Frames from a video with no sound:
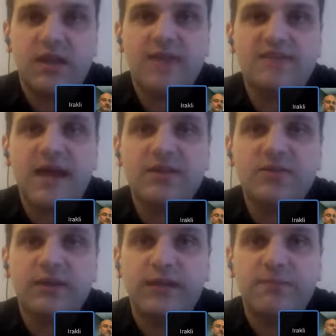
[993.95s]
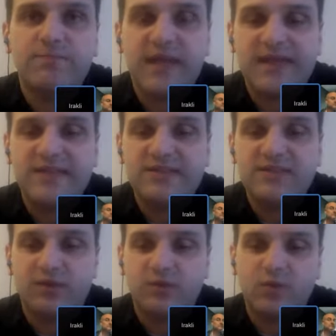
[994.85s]
it's not really based
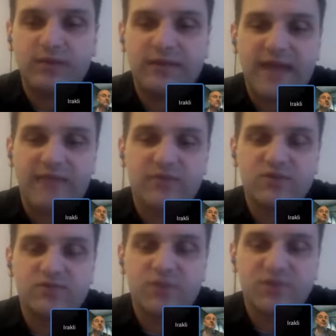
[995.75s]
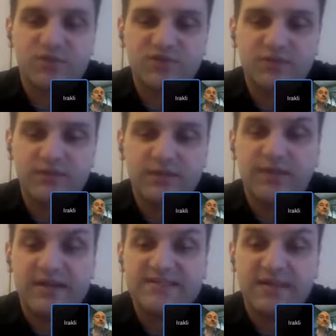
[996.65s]
on what an average person in
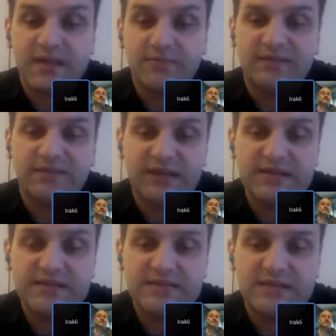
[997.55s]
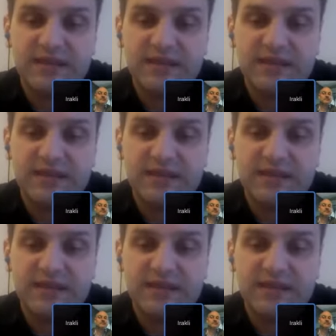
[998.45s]
my segment does,